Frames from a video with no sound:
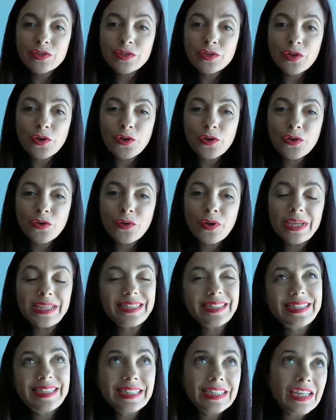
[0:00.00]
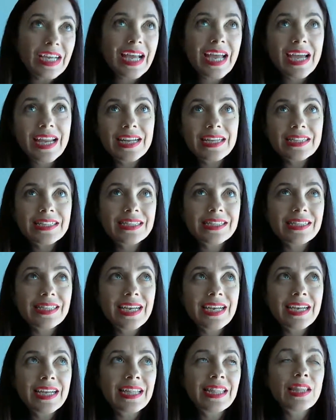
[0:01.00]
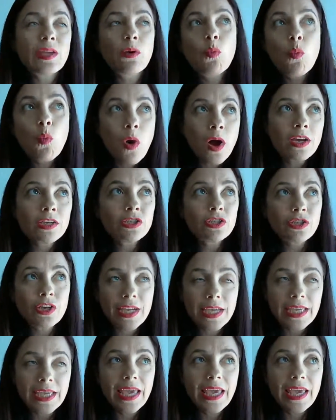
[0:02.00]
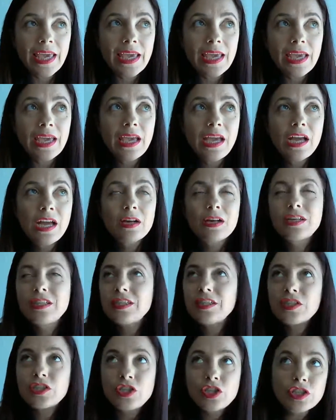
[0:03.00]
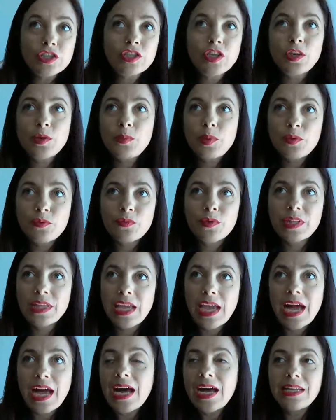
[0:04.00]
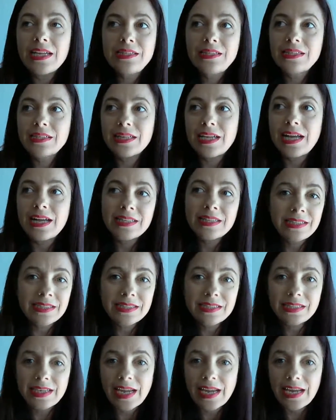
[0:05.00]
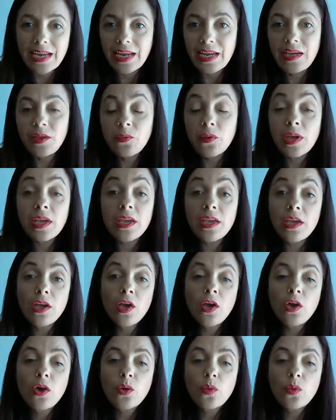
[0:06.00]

And so since I can't understand it, then why should I care? Because it's just going to be really hard to understand anyway.